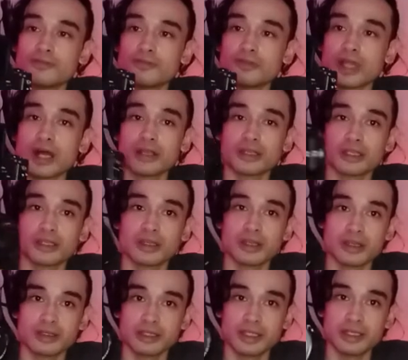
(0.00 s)
vlogging,
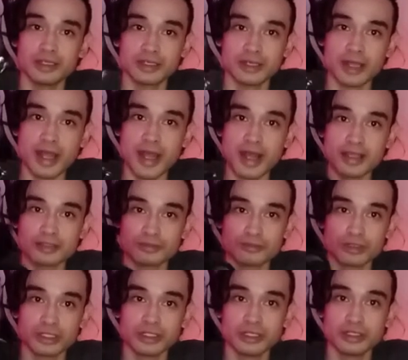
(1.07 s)
and it has
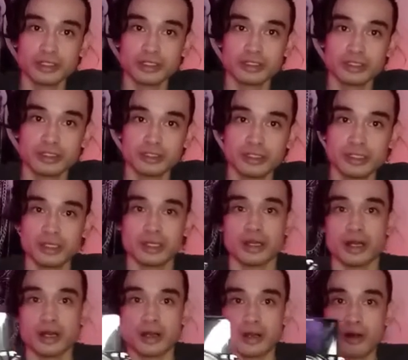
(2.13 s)
really good
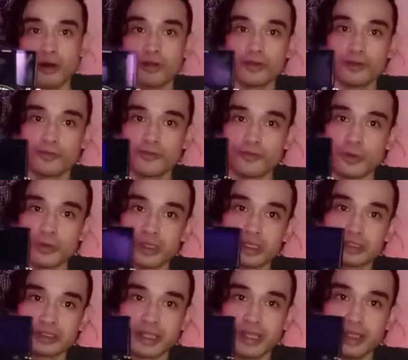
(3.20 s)

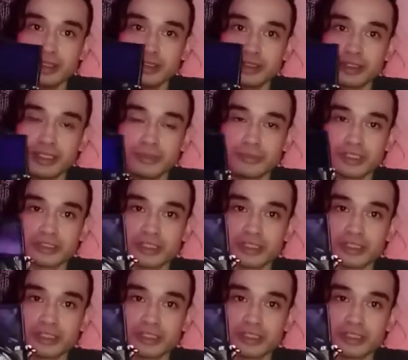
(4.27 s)
autofocus and image